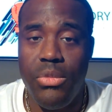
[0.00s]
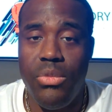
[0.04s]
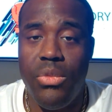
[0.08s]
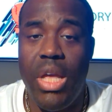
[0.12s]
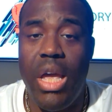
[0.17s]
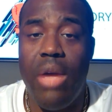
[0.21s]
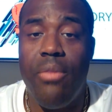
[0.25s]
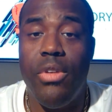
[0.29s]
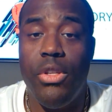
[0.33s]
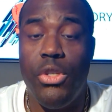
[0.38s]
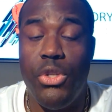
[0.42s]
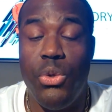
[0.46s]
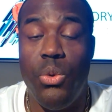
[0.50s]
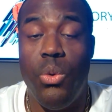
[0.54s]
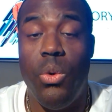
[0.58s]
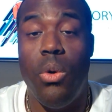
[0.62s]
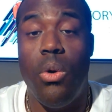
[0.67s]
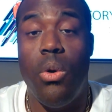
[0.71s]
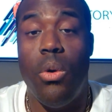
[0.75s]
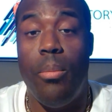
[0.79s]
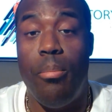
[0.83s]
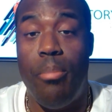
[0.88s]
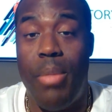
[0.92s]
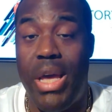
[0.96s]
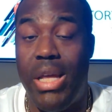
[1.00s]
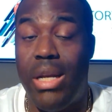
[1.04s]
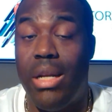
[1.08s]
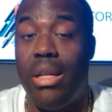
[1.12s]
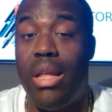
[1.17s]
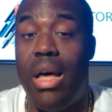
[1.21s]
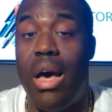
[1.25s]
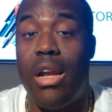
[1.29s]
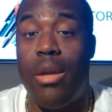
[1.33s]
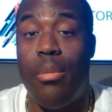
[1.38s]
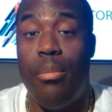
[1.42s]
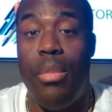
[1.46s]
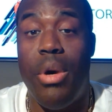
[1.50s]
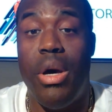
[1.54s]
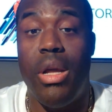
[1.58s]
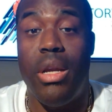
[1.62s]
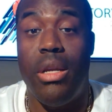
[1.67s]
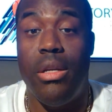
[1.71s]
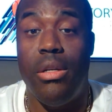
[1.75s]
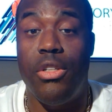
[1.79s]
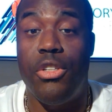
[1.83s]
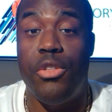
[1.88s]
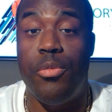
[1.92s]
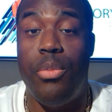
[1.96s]
David Tua made a lot of money
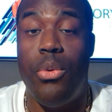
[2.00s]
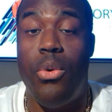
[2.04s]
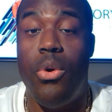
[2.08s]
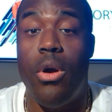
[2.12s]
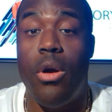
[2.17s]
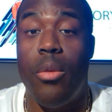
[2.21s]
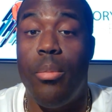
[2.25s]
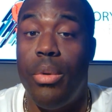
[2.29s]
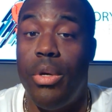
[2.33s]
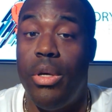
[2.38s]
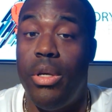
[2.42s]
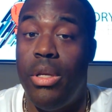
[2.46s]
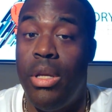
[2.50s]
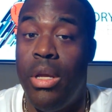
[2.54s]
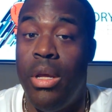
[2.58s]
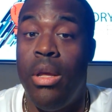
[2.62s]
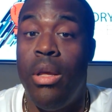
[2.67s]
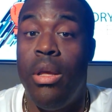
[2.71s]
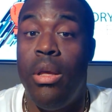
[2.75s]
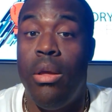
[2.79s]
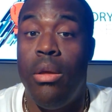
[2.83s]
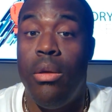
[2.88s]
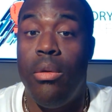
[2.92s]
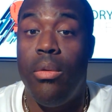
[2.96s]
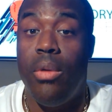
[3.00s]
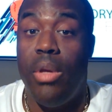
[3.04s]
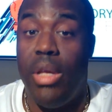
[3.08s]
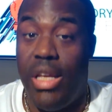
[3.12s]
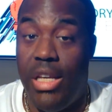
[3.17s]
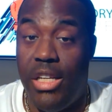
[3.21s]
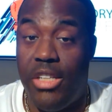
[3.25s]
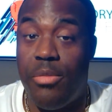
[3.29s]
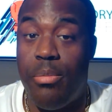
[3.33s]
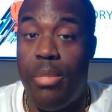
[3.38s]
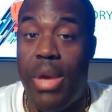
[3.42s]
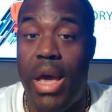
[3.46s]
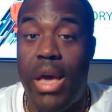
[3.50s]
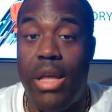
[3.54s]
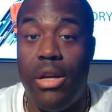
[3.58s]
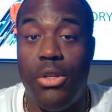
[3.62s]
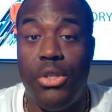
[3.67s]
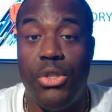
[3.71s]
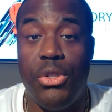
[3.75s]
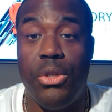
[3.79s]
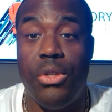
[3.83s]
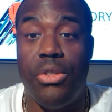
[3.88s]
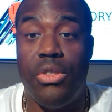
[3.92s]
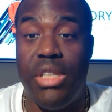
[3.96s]
in the sport, but his
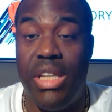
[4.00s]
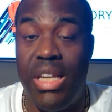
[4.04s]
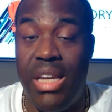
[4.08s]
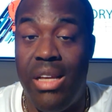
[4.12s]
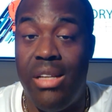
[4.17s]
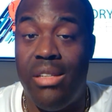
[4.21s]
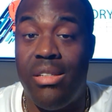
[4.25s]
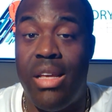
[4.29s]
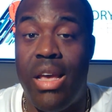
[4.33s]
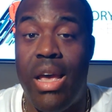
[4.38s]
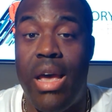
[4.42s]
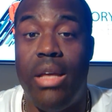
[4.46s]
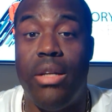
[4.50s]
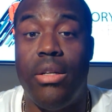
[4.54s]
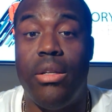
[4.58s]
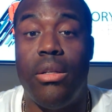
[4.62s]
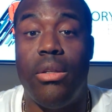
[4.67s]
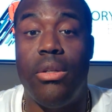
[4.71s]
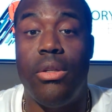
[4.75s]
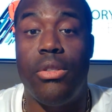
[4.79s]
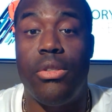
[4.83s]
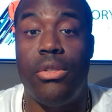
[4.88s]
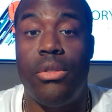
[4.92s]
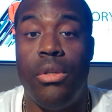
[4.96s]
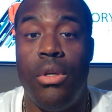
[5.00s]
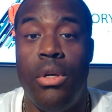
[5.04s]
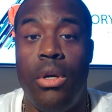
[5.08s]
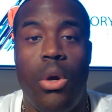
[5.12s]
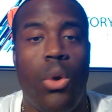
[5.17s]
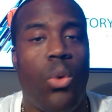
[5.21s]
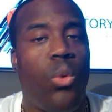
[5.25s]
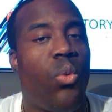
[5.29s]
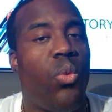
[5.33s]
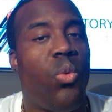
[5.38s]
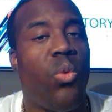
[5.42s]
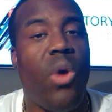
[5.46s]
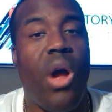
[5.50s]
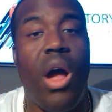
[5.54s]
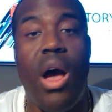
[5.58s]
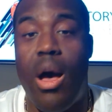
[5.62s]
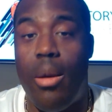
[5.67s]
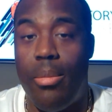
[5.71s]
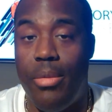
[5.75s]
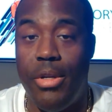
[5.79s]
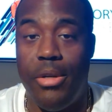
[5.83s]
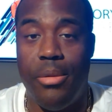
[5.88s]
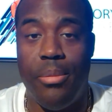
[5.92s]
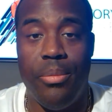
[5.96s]
managers and his handlers
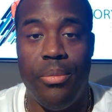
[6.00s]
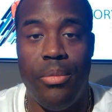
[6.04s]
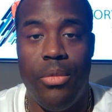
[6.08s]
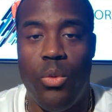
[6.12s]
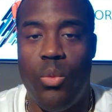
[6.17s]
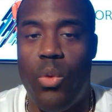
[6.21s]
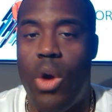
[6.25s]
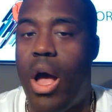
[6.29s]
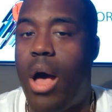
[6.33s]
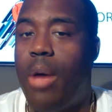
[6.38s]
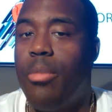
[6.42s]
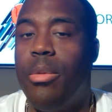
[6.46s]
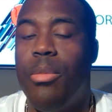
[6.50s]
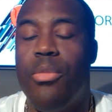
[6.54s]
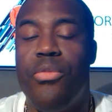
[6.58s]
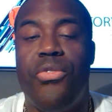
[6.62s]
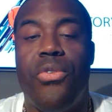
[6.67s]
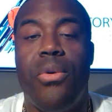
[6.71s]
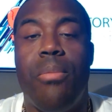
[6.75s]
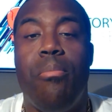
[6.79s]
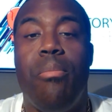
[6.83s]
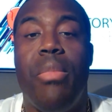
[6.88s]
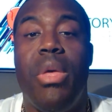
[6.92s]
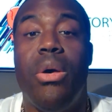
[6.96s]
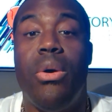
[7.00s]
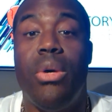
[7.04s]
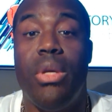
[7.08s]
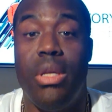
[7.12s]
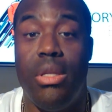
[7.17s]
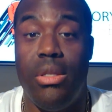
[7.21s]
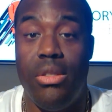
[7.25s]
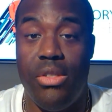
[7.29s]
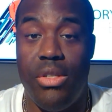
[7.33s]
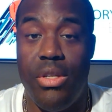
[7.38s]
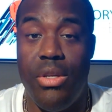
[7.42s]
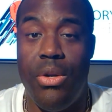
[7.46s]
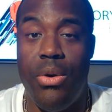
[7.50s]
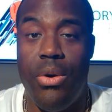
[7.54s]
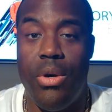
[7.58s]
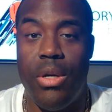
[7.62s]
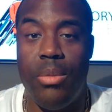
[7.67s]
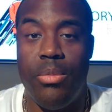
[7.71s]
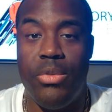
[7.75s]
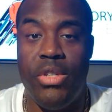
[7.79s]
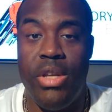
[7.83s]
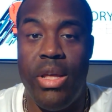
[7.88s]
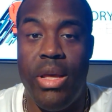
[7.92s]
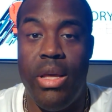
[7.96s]
robbed him, robbed him for millions. You know what
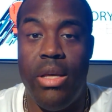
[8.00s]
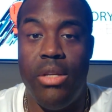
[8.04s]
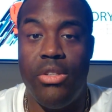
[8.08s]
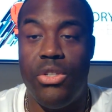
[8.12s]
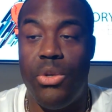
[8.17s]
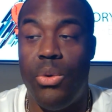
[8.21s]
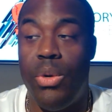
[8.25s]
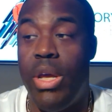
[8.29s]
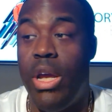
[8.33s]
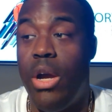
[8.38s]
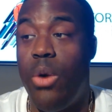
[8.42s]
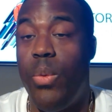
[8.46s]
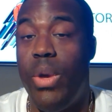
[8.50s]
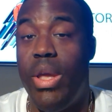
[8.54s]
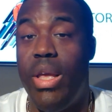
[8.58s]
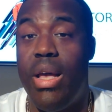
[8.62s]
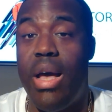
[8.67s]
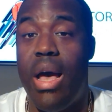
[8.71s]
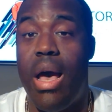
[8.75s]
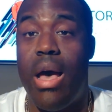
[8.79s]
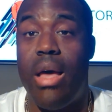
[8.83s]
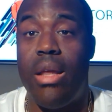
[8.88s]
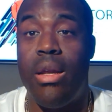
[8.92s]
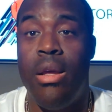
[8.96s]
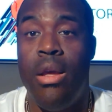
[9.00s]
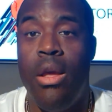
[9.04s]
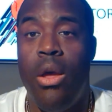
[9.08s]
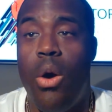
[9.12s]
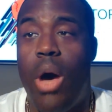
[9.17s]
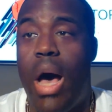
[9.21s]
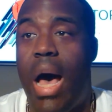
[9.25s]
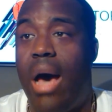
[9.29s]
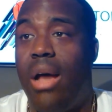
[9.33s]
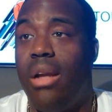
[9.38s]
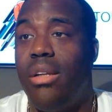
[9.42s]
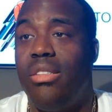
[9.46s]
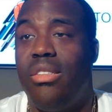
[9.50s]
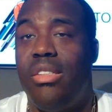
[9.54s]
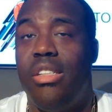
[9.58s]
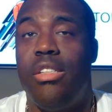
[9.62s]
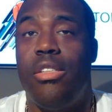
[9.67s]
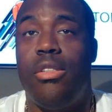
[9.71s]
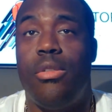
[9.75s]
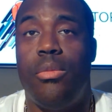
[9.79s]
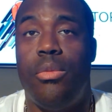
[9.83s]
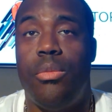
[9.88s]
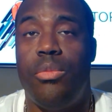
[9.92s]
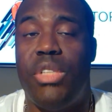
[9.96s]
I'm saying? So here we got, how does
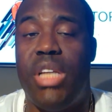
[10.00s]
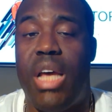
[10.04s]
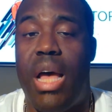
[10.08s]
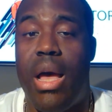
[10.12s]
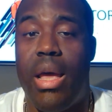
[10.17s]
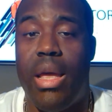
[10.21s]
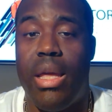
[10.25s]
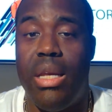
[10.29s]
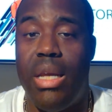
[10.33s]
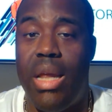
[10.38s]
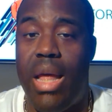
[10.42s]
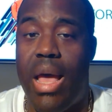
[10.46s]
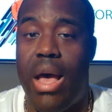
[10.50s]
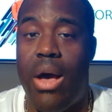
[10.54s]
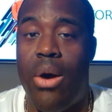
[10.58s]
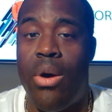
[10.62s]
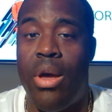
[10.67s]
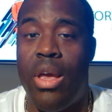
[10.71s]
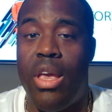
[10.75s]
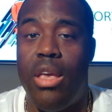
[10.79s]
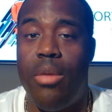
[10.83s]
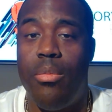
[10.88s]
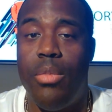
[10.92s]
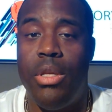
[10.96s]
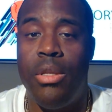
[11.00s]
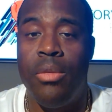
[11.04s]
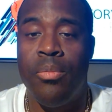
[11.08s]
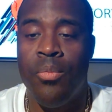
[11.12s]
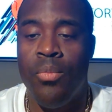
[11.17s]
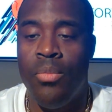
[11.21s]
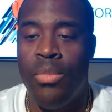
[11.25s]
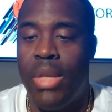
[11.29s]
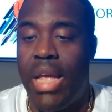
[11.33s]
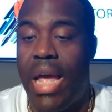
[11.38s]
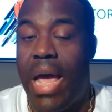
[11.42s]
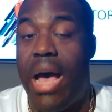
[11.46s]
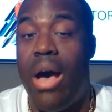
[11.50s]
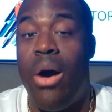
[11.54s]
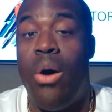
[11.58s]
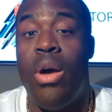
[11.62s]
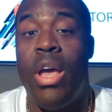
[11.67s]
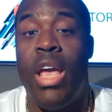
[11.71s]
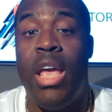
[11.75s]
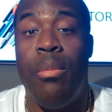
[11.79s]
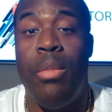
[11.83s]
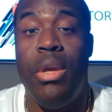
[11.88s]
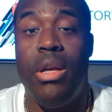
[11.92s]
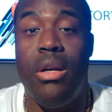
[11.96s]
this tie into Al Haymon? Al
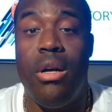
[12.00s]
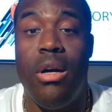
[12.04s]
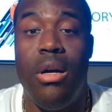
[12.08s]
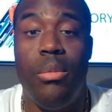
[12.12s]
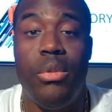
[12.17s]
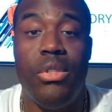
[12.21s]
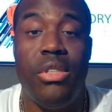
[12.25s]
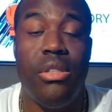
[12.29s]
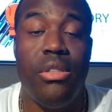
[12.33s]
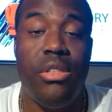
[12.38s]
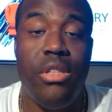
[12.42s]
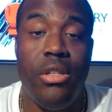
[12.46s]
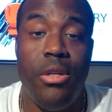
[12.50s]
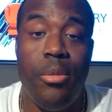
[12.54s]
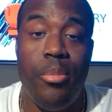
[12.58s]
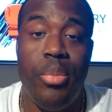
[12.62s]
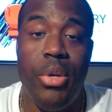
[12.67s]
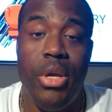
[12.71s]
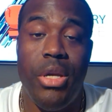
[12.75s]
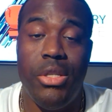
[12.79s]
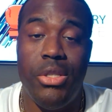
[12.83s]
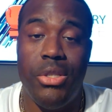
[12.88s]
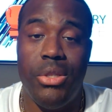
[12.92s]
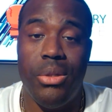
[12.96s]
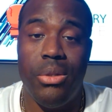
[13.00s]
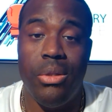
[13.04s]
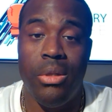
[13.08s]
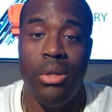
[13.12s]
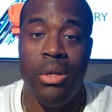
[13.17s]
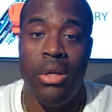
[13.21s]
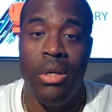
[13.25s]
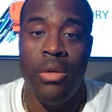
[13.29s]
Haymon comes into the picture.